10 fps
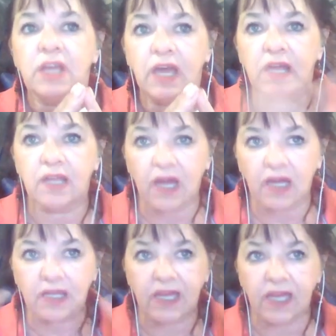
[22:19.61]
and
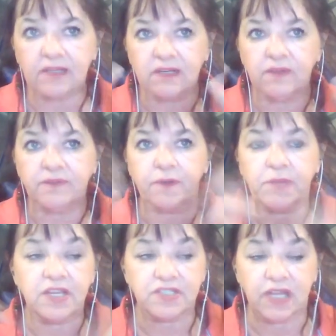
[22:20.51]
I gather
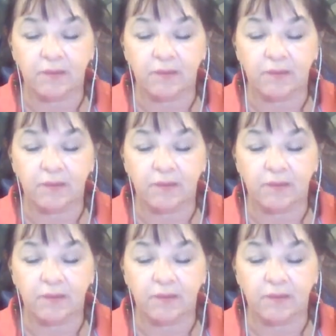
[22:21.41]
information.